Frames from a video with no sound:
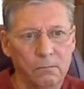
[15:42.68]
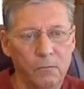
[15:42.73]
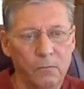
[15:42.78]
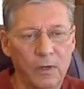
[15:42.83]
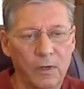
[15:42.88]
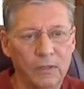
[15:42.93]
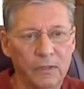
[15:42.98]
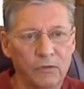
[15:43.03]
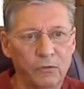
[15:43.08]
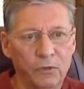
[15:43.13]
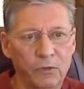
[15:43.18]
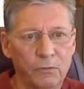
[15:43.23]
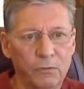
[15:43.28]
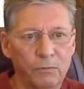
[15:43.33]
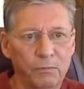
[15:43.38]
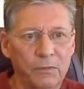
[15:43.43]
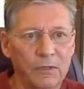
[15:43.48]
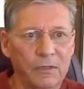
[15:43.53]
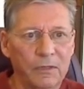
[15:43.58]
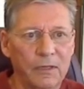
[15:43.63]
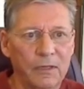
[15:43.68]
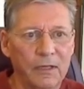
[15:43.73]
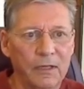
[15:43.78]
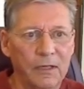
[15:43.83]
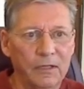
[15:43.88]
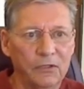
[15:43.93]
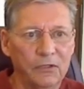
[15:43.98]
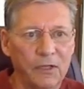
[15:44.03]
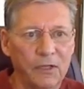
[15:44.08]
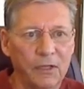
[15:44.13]
one group
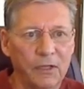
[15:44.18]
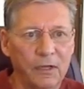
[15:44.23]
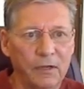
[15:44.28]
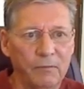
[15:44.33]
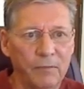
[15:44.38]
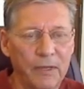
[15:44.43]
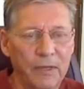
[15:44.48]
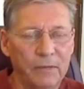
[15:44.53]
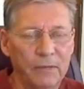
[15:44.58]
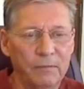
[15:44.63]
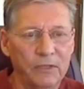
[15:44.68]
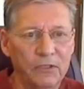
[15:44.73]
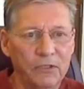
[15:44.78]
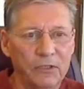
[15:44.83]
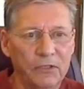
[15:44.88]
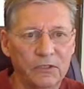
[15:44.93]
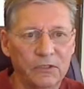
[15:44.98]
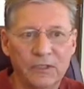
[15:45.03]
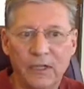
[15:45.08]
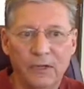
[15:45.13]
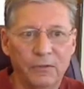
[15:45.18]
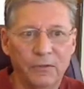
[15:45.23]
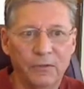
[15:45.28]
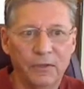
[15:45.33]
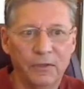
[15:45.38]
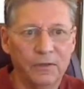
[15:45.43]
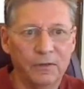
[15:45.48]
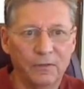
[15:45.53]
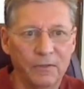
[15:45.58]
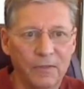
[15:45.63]
of babies is
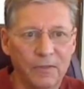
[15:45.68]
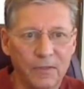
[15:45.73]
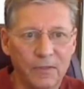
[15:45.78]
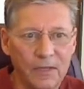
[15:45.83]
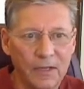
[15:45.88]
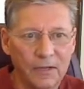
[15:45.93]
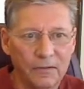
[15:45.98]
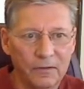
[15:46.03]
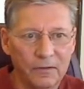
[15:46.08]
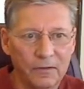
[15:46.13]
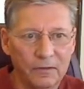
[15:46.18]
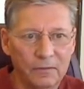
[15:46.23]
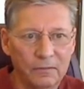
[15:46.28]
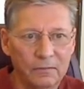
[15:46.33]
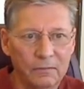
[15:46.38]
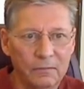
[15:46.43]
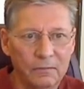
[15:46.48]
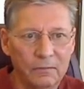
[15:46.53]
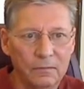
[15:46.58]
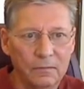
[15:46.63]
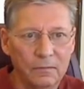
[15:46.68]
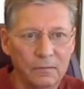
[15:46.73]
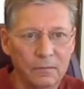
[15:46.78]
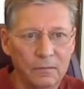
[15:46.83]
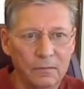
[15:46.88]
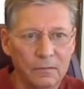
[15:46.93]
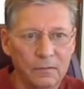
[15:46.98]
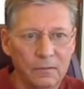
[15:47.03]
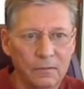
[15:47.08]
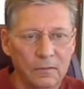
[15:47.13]
healthier than the other.
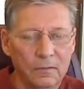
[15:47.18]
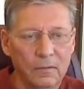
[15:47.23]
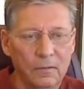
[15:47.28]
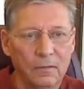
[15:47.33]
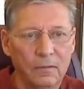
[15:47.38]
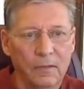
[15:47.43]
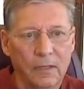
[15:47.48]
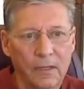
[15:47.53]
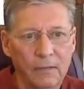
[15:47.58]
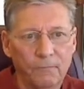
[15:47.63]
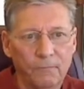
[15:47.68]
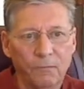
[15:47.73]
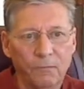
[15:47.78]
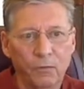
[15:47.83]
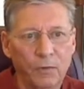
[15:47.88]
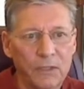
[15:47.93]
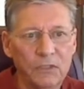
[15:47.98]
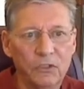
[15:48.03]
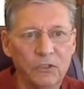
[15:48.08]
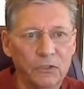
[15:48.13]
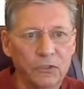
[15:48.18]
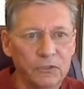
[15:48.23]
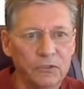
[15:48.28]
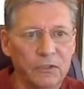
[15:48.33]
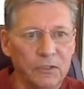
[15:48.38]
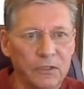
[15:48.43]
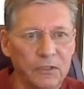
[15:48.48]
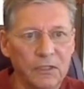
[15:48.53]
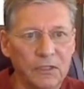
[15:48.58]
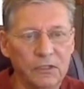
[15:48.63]
Inferential
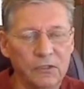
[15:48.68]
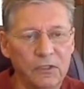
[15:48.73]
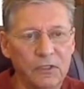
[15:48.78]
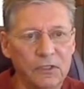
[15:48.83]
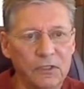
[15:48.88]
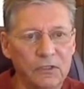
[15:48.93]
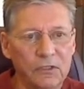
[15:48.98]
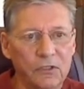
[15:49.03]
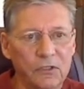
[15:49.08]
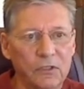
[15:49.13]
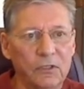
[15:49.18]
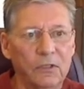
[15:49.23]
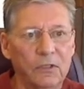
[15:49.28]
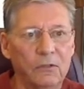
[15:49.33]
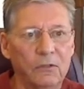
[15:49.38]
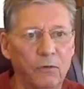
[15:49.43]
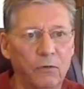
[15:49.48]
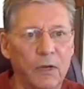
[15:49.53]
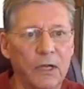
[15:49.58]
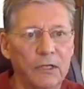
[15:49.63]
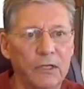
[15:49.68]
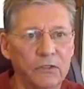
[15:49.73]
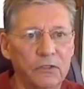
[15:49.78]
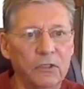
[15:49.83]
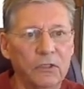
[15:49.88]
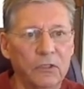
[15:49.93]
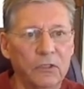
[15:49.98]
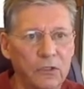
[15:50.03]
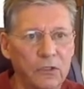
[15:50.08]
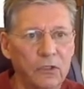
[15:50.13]
statistics
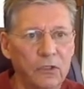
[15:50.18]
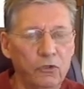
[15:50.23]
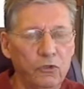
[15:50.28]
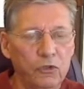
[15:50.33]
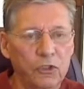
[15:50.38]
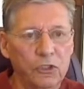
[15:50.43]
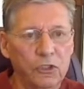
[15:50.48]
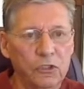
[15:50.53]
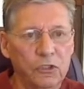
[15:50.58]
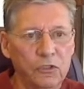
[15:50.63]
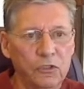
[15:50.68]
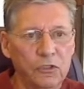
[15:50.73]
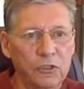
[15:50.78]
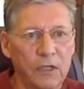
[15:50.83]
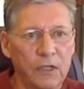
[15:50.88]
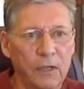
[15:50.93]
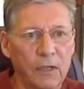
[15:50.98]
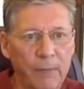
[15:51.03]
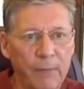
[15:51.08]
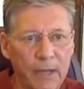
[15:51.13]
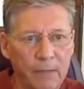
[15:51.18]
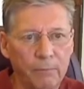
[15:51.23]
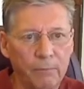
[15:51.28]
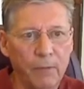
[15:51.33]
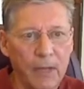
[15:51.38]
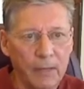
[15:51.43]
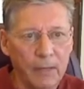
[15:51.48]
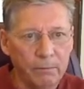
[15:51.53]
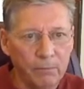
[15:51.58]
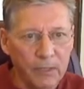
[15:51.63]
draws conclusions
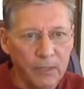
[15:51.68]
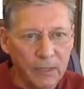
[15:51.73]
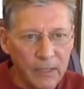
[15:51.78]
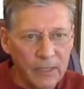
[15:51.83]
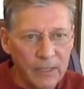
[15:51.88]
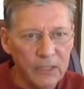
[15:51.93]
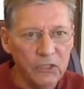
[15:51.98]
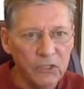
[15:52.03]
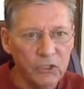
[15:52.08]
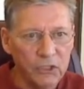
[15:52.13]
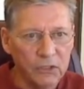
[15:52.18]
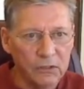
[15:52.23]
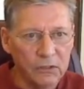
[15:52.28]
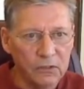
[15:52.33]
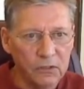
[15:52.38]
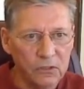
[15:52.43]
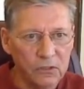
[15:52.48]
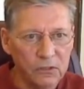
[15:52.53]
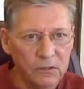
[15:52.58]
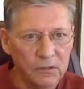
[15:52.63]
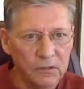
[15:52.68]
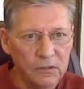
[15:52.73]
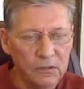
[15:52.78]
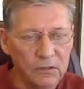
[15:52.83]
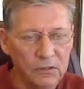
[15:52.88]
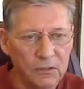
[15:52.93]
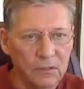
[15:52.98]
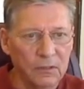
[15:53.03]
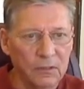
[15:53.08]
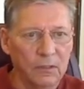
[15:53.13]
about populations
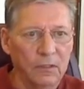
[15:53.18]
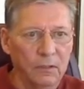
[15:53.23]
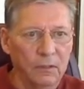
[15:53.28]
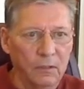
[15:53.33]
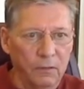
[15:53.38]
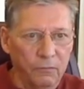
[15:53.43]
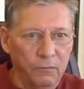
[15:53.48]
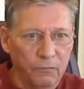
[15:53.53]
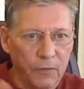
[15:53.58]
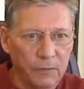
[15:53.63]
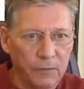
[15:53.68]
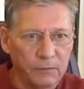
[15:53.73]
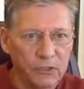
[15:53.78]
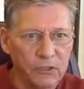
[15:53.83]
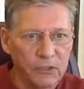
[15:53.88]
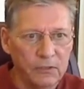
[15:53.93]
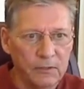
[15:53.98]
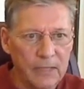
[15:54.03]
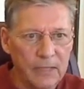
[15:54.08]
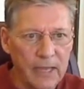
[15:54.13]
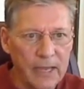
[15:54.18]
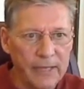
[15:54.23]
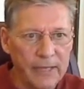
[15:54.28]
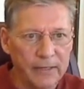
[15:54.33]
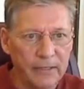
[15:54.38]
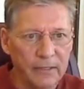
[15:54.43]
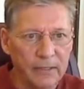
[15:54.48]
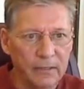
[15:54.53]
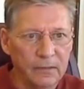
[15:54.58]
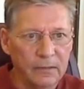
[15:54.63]
from
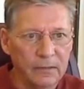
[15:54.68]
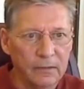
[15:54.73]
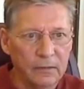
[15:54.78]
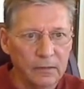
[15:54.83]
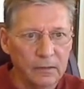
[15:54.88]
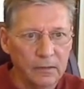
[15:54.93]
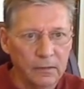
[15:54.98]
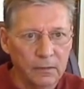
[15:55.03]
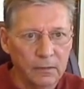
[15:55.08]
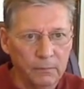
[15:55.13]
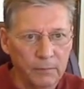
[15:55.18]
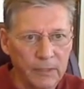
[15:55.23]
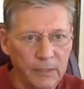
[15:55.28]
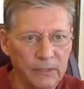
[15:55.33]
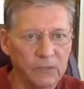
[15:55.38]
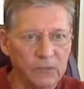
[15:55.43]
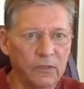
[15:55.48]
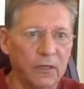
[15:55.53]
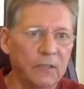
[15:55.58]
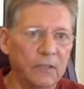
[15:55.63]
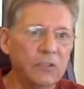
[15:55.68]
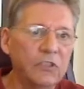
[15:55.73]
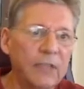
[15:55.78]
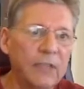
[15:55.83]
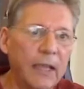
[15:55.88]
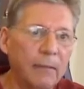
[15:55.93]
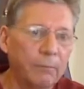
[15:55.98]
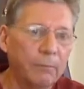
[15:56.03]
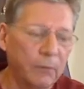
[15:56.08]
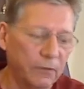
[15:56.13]
data based on
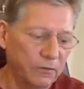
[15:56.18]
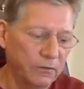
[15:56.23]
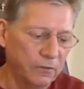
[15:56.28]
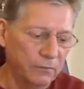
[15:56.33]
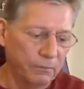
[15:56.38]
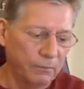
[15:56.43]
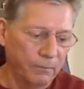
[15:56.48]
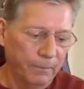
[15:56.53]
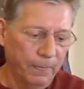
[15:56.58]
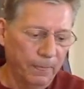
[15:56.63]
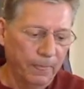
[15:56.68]
samples.